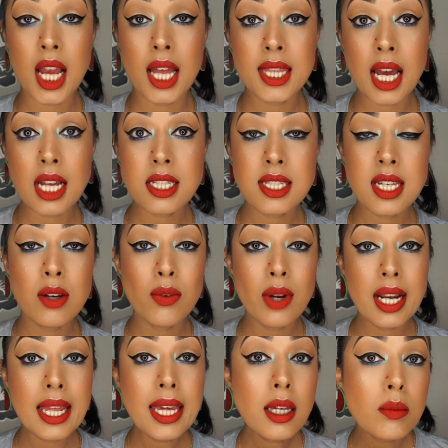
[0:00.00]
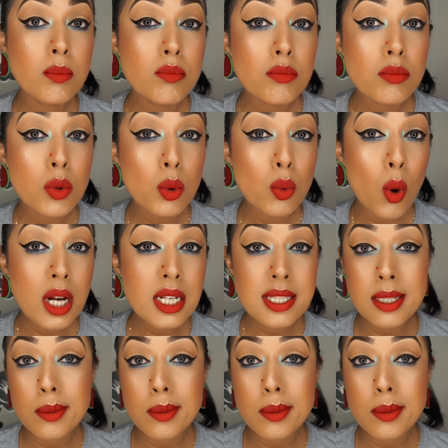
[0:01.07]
And that's it really, quite